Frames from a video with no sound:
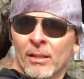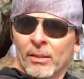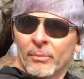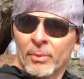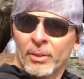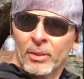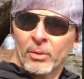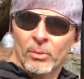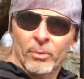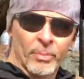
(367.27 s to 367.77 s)

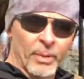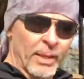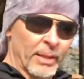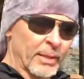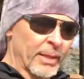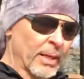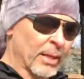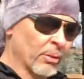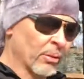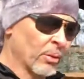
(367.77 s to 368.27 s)
Be going back
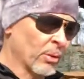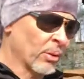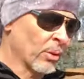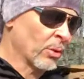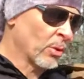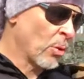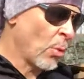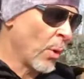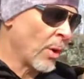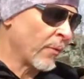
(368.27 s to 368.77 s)
down to the
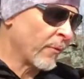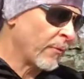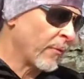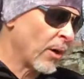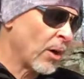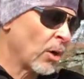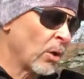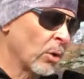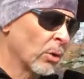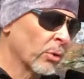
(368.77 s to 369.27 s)
Twin
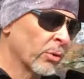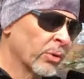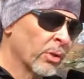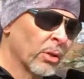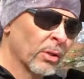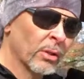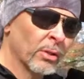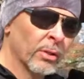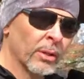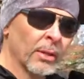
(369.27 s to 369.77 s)
Falls
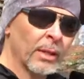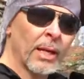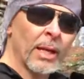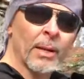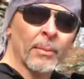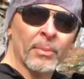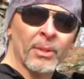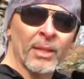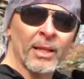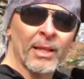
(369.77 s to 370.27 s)
to
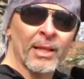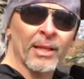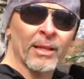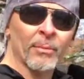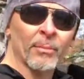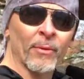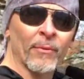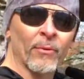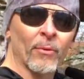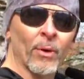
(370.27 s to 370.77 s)
camp
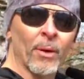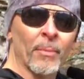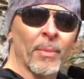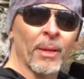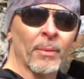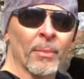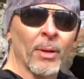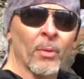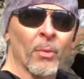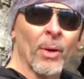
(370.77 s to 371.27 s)
tonight before I
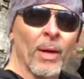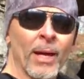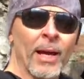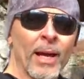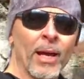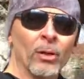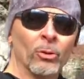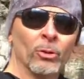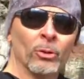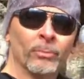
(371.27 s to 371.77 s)
make my way
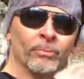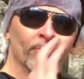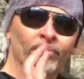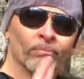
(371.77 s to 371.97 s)
out.